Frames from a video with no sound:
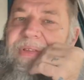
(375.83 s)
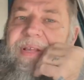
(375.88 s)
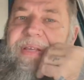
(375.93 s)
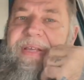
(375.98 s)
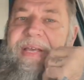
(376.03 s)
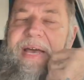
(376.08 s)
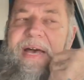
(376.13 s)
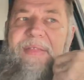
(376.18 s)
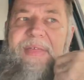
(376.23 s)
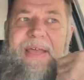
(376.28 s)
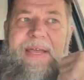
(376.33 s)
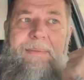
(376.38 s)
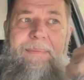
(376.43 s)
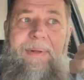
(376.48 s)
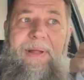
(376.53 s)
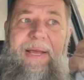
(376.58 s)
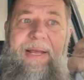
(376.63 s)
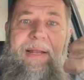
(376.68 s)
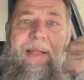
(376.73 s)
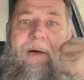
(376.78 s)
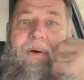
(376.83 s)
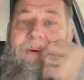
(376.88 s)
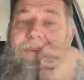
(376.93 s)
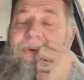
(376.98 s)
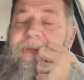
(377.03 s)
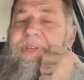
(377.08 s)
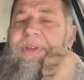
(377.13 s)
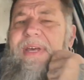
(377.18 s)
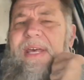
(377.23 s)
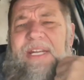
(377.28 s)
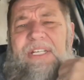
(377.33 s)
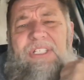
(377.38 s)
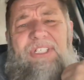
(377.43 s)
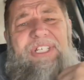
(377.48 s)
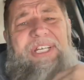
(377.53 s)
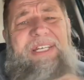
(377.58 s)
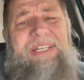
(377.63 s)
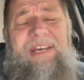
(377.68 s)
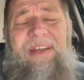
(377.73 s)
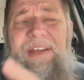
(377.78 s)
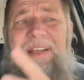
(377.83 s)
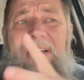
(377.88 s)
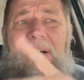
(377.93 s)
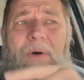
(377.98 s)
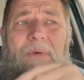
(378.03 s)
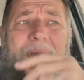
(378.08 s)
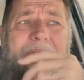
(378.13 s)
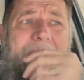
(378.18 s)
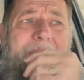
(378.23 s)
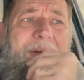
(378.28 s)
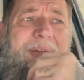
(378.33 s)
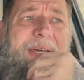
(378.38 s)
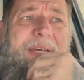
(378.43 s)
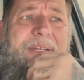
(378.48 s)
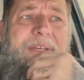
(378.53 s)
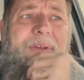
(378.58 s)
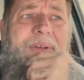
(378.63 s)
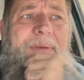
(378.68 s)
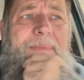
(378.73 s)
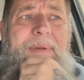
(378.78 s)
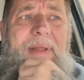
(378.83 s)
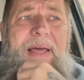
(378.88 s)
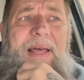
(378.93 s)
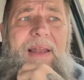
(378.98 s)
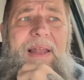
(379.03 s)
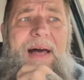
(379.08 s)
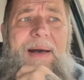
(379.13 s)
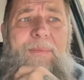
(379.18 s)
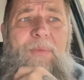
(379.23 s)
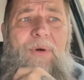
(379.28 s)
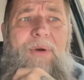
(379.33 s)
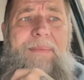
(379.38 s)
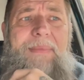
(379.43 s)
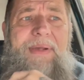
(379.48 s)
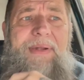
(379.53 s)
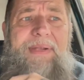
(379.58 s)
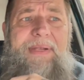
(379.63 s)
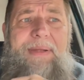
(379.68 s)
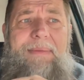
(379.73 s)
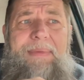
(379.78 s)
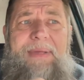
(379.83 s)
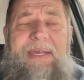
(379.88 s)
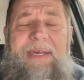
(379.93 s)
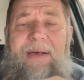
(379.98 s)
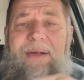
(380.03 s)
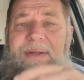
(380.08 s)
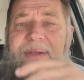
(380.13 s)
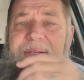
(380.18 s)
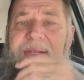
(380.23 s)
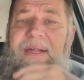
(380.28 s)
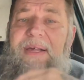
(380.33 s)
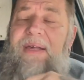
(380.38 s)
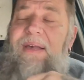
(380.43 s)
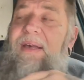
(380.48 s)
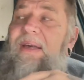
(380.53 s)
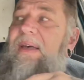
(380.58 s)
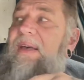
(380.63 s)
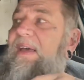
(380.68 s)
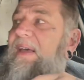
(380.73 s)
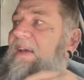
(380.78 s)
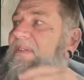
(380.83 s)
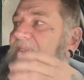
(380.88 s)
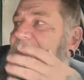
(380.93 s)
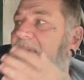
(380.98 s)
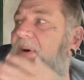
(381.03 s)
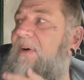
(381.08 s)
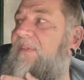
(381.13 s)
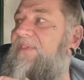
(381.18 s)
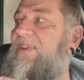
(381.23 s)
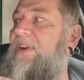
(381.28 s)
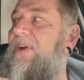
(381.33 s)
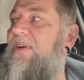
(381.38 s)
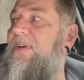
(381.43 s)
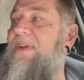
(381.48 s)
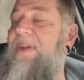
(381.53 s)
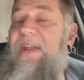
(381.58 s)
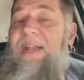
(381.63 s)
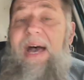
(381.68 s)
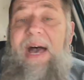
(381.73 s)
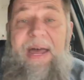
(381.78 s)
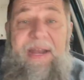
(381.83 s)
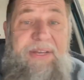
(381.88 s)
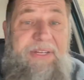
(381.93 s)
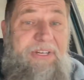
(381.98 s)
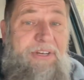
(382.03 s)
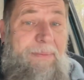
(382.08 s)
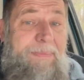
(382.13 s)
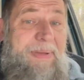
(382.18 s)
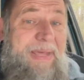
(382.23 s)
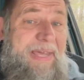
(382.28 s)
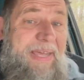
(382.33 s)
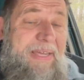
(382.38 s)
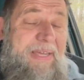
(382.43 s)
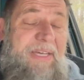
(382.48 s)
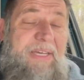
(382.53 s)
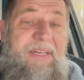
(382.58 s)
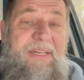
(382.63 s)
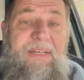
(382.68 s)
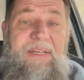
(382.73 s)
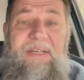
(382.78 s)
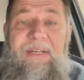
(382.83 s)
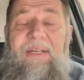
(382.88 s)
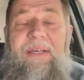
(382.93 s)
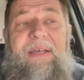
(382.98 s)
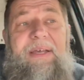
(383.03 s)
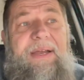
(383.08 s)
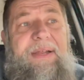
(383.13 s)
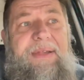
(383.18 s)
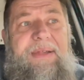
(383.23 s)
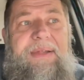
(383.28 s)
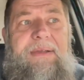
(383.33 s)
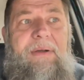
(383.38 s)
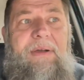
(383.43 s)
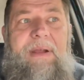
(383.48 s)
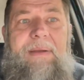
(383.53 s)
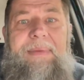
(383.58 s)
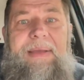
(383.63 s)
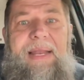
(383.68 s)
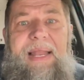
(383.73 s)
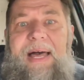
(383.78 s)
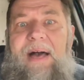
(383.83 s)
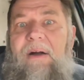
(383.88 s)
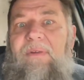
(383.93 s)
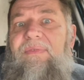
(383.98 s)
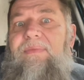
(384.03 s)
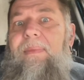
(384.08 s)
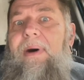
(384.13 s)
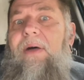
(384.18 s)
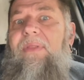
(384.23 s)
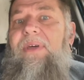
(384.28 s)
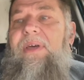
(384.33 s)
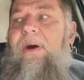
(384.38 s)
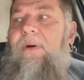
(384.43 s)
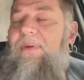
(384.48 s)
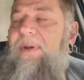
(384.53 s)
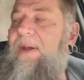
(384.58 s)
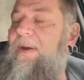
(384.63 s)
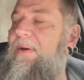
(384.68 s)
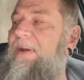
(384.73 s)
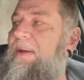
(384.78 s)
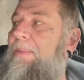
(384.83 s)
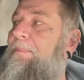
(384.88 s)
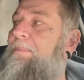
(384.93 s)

Yeah, they can play low. And when you get a shit ton of cone area, you can play a lot more music, because even though if you're not in your peak, it's still going to be loud from all the cone area.